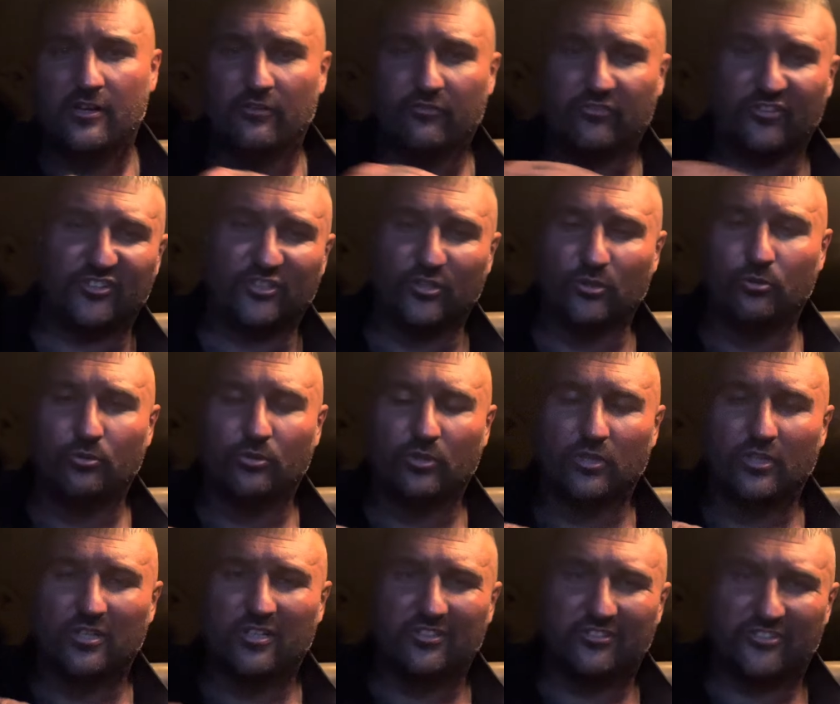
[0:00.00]
For you
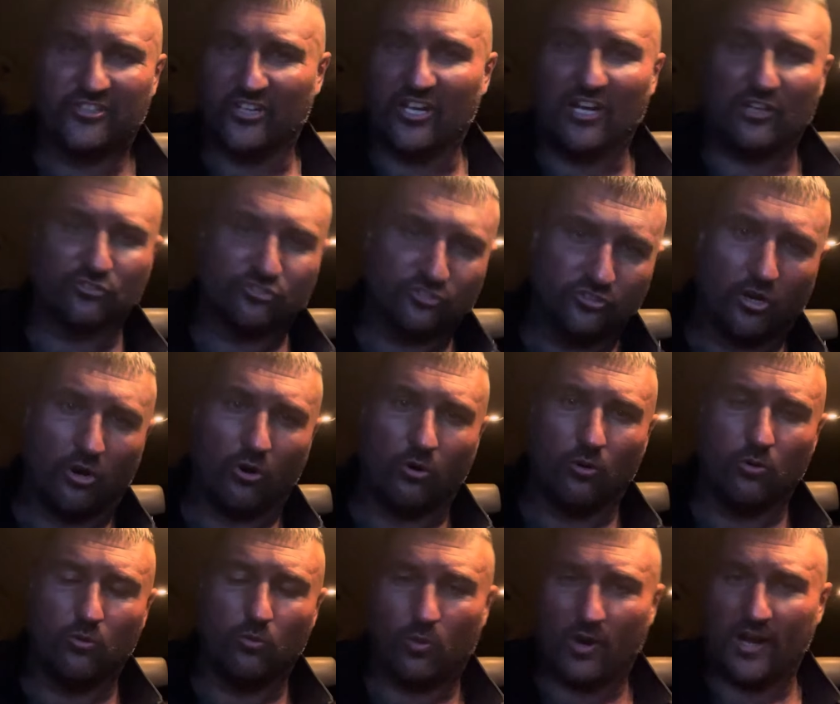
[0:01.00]
to let us know
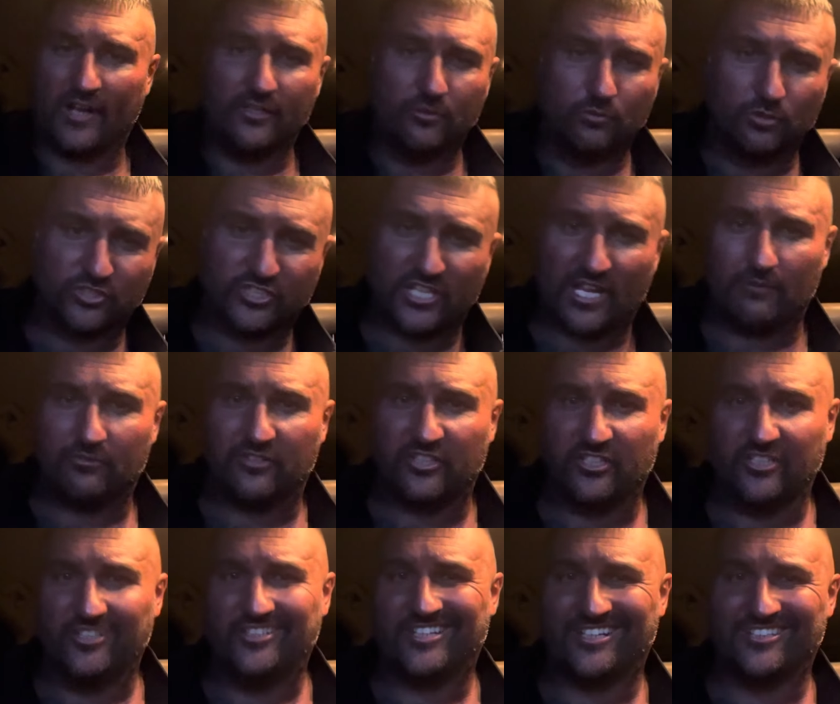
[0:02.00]
why you was kept in
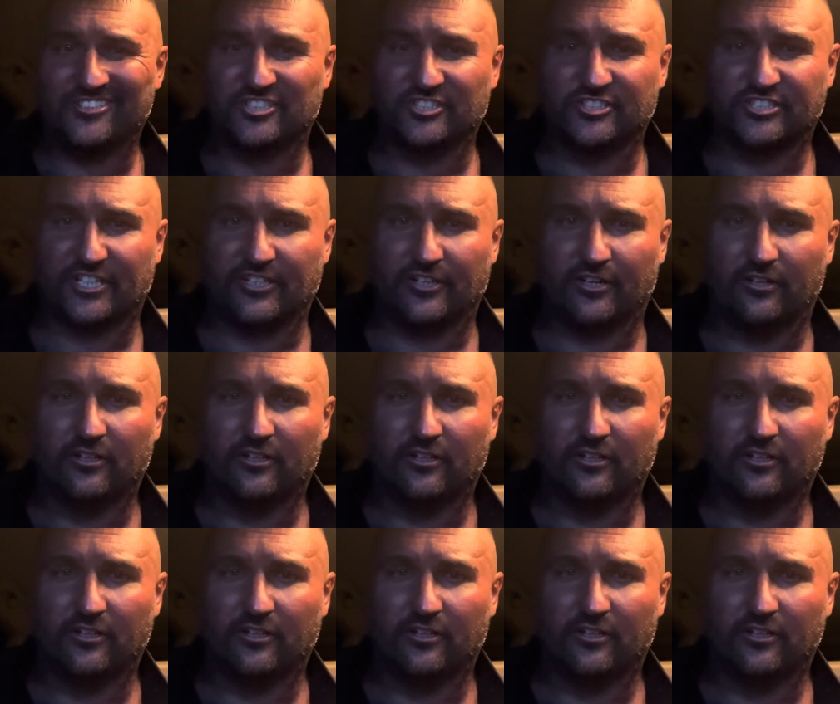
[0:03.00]
the detention centre.